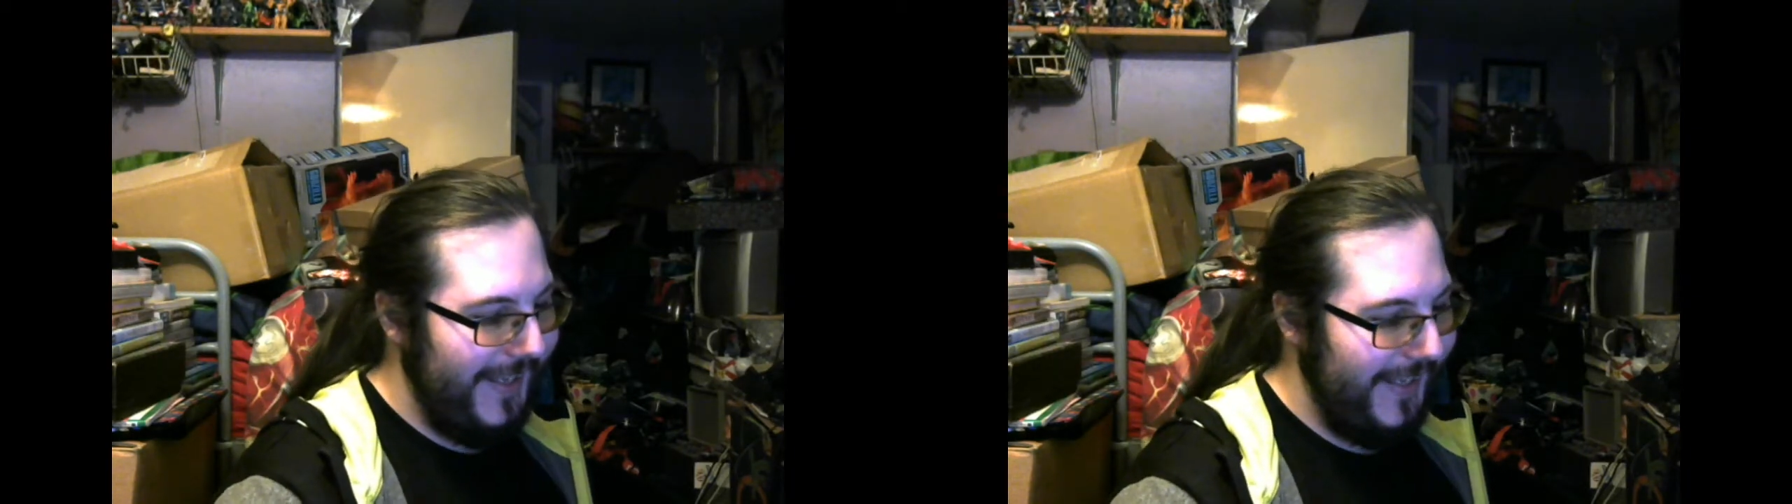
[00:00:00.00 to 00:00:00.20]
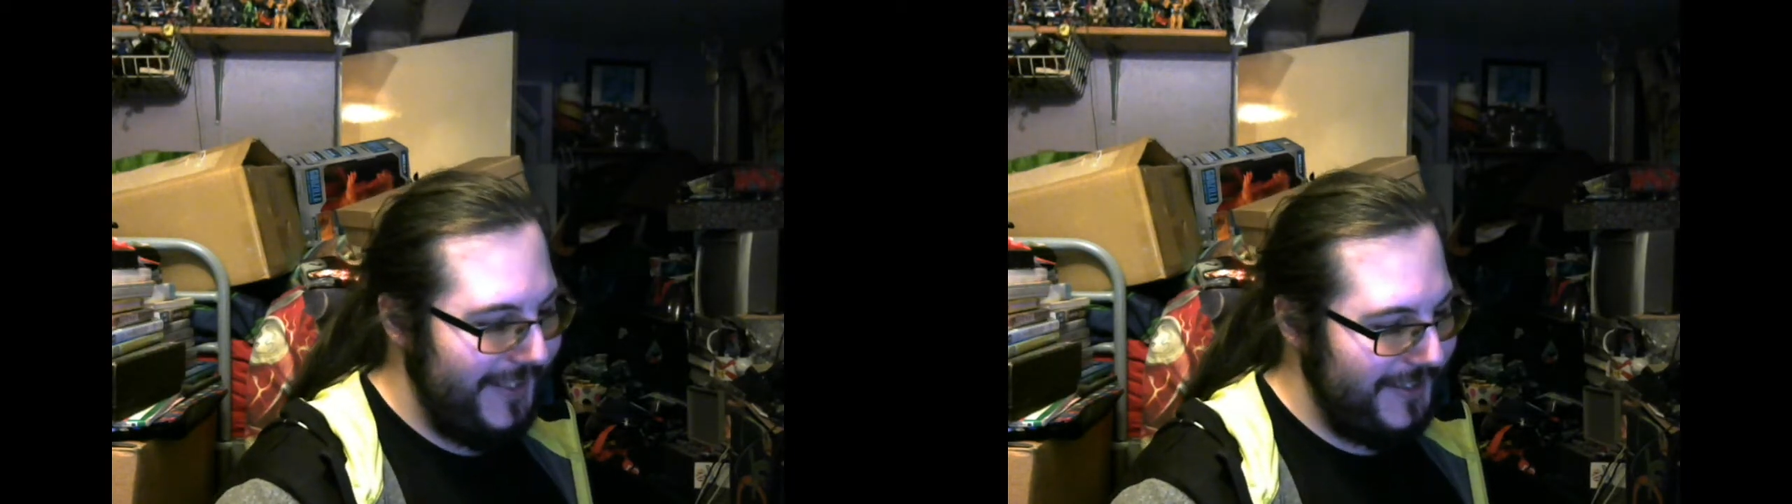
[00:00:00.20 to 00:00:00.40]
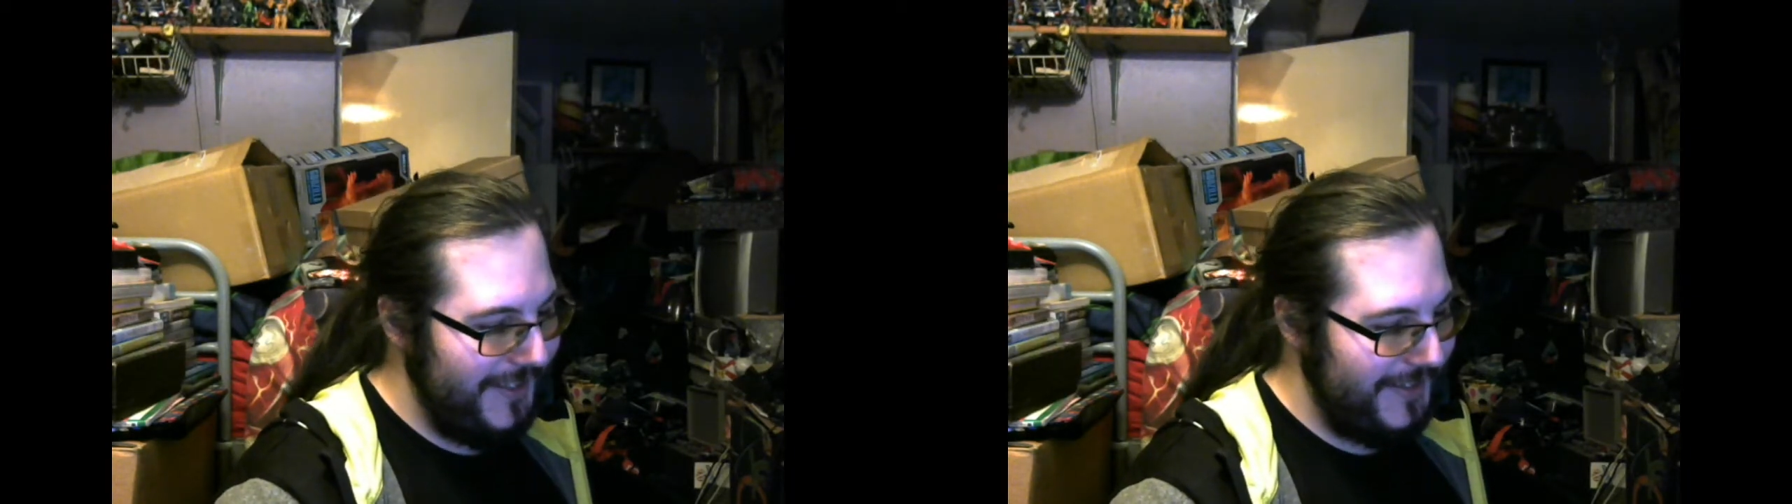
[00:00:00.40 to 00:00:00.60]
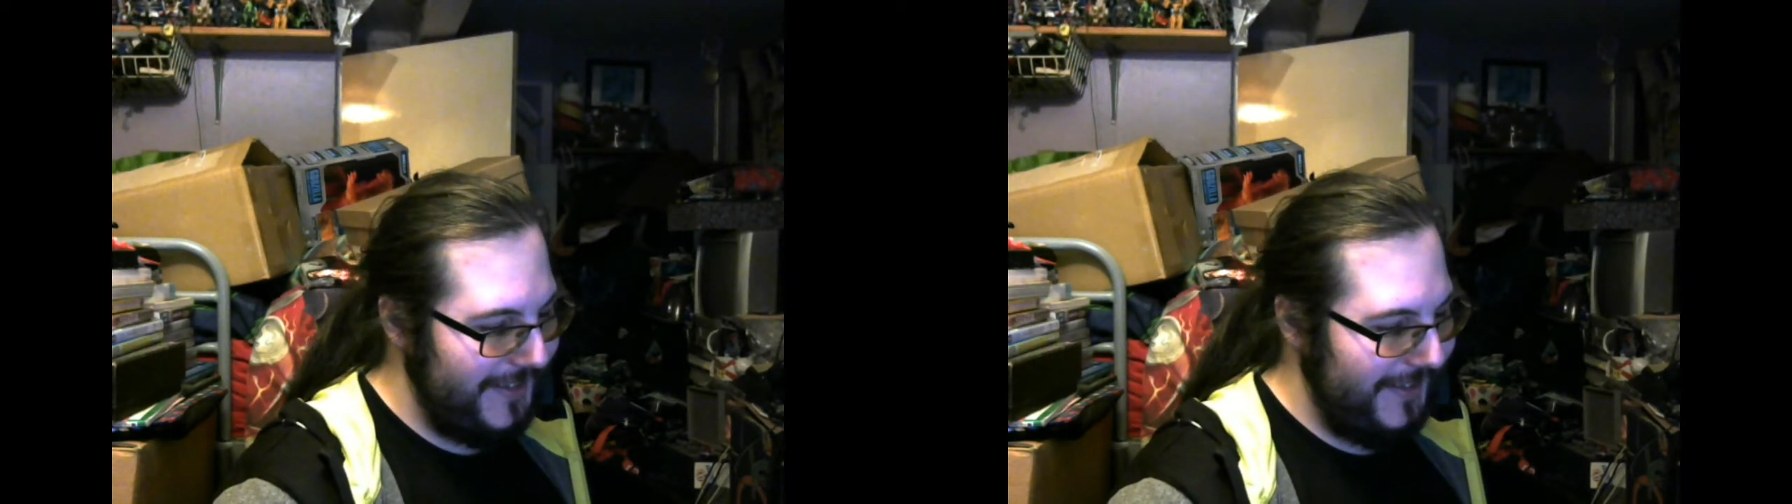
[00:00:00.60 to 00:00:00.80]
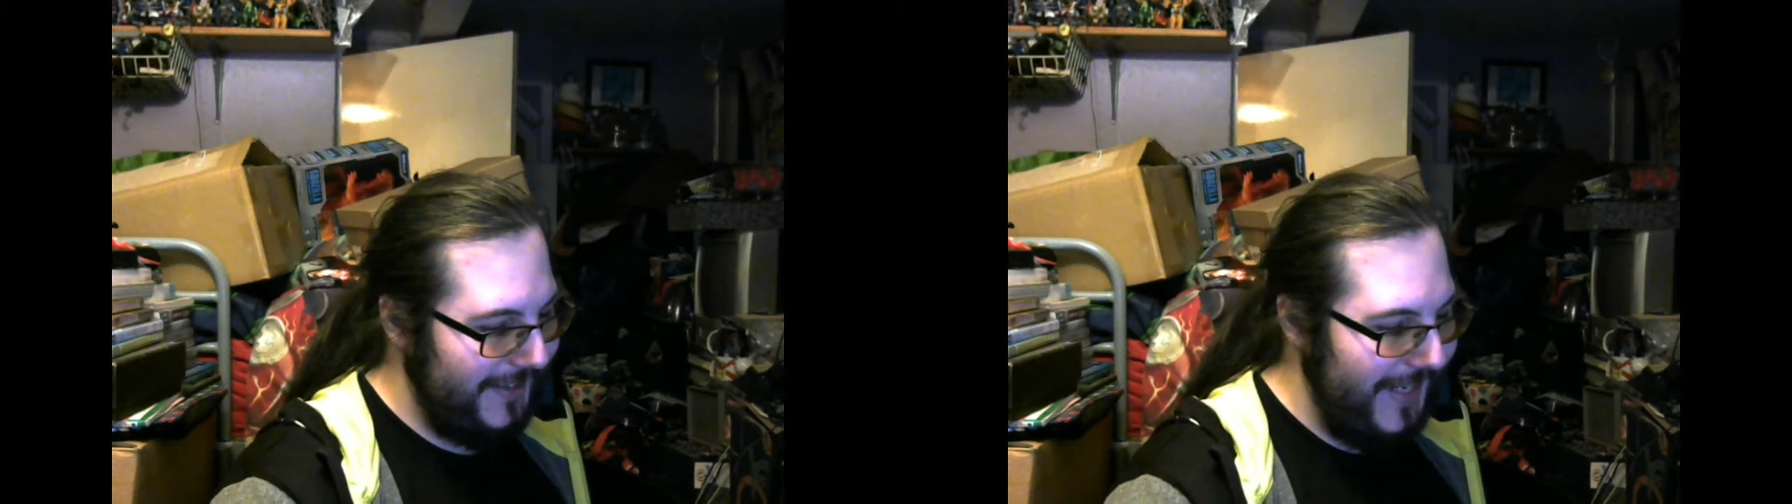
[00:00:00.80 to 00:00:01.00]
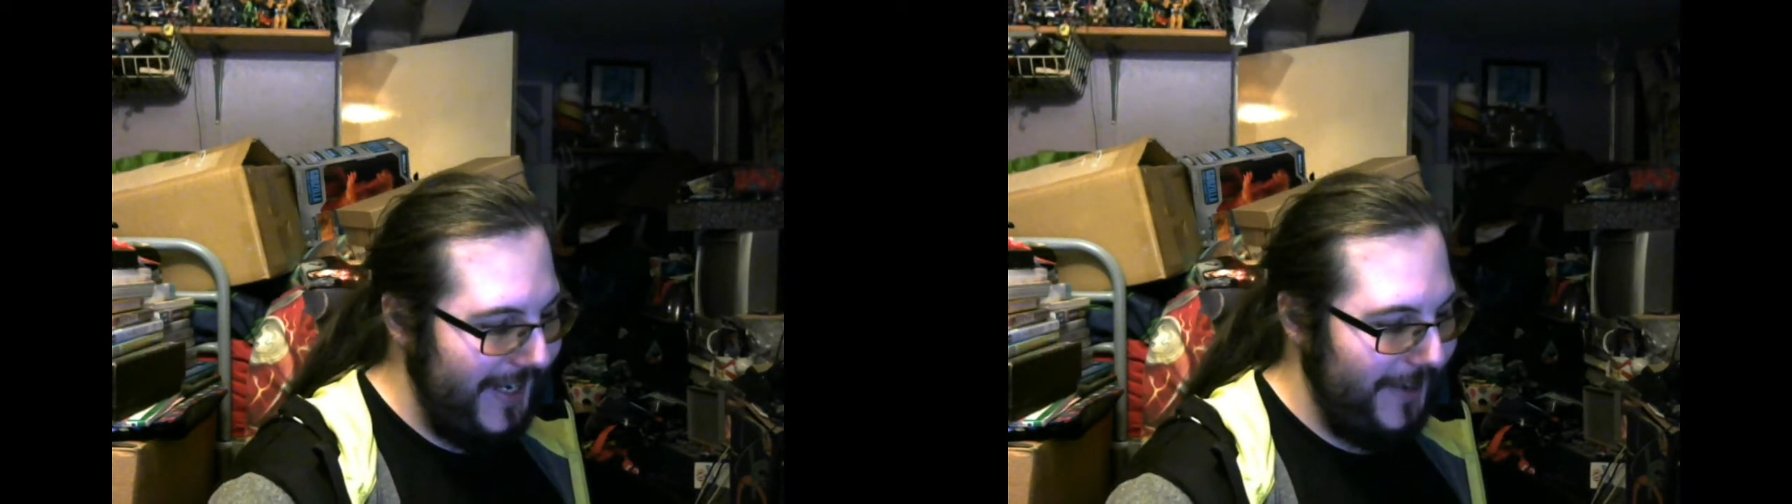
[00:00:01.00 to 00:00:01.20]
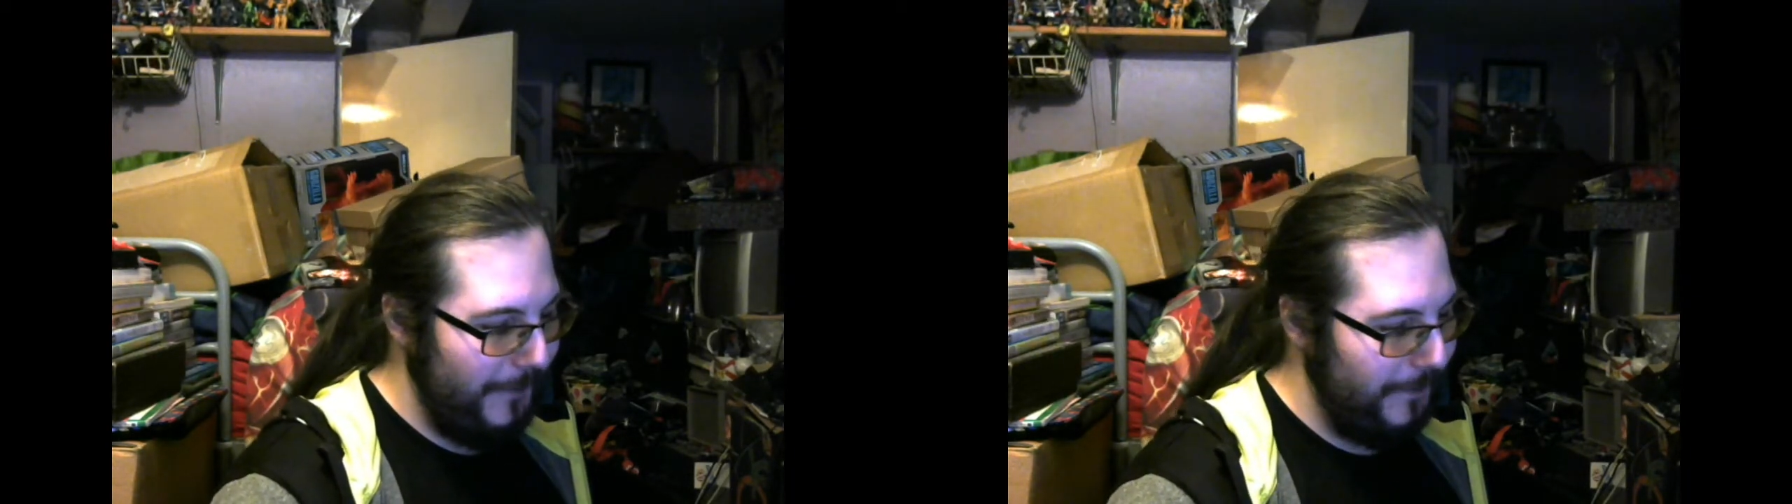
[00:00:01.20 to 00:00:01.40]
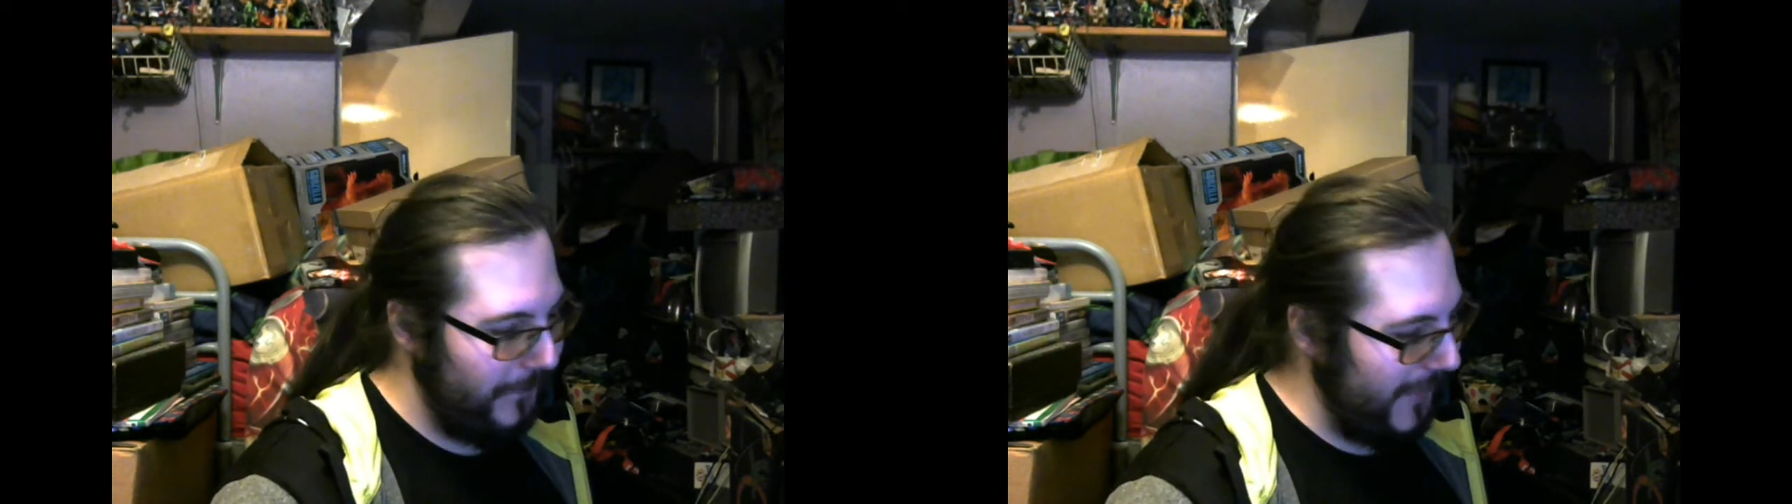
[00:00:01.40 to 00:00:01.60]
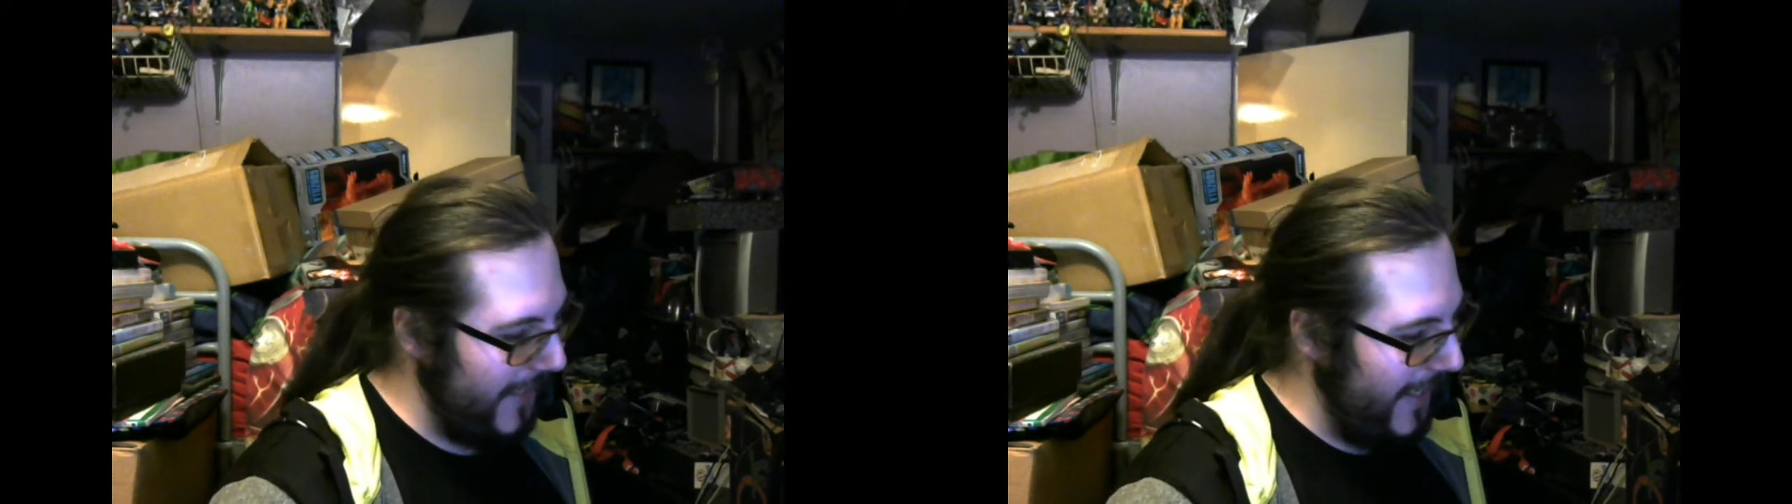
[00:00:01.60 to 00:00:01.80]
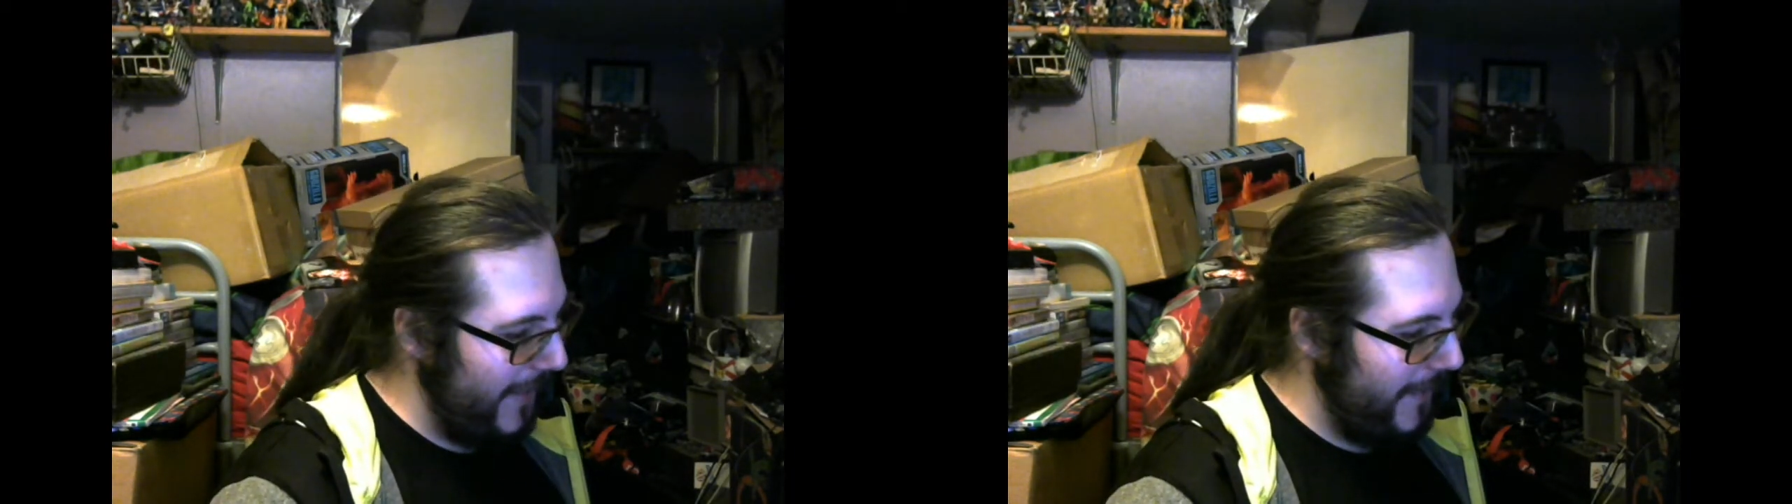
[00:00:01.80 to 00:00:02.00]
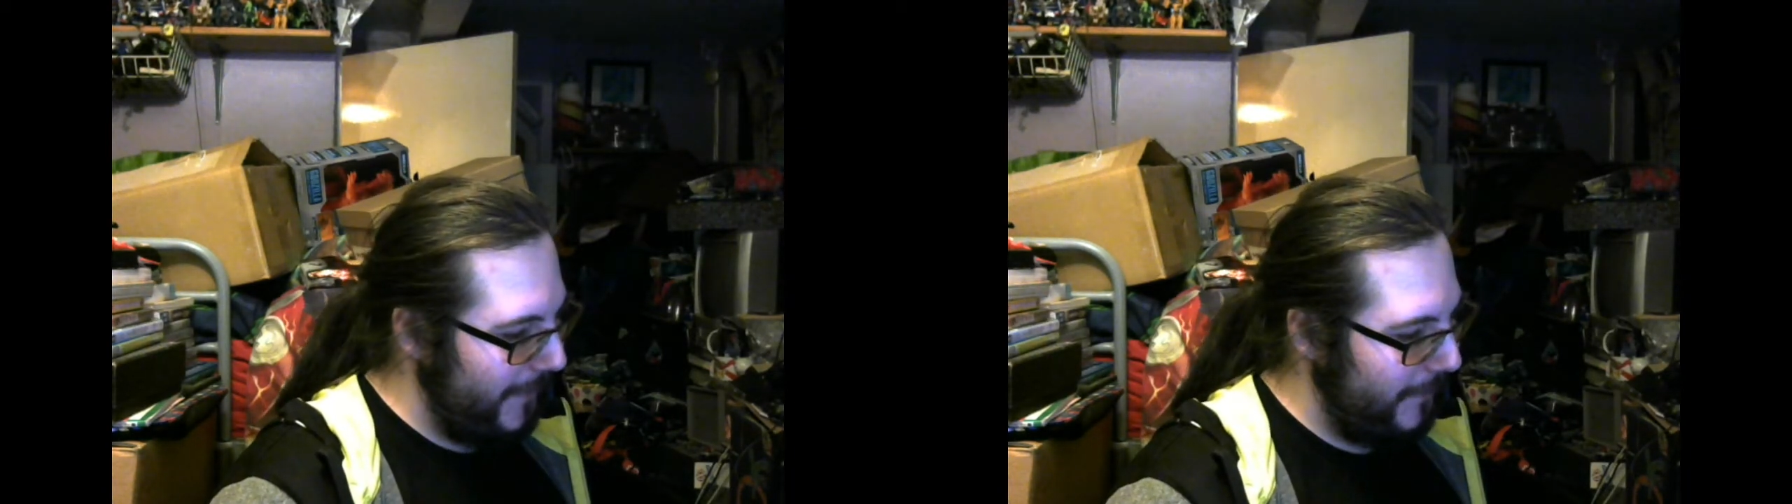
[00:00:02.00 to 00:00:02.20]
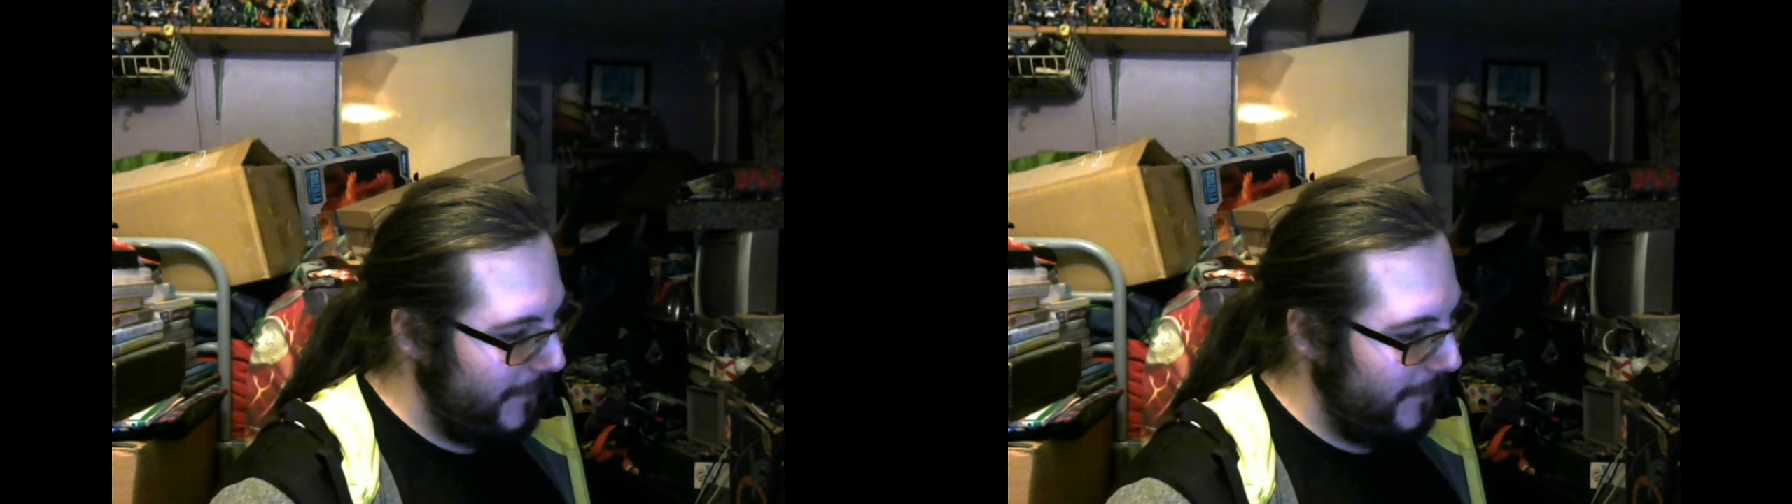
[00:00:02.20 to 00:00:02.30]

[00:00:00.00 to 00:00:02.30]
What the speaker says: It's just... my